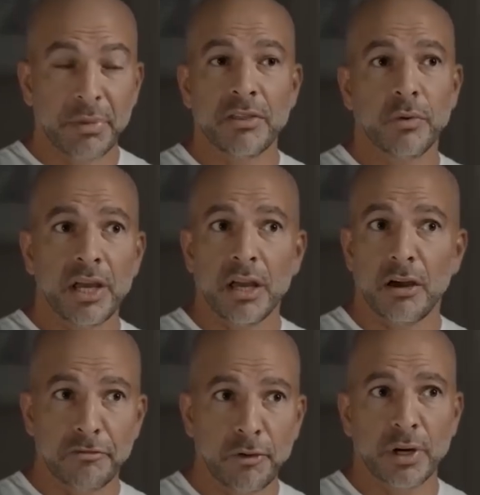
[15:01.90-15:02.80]
By the way,
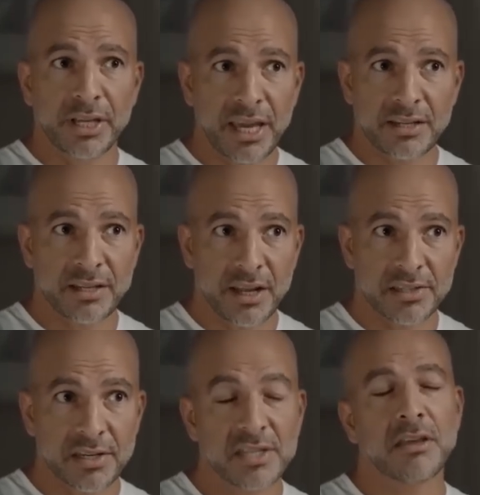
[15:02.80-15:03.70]
a 4K
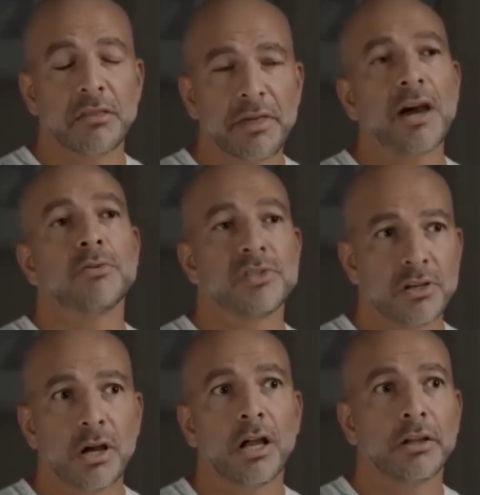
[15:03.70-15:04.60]
test is
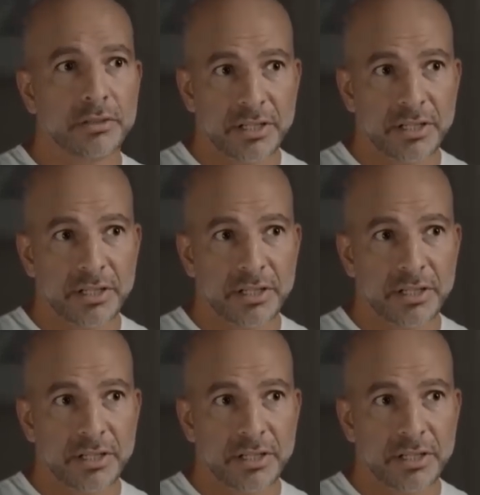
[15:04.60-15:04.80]
$1,000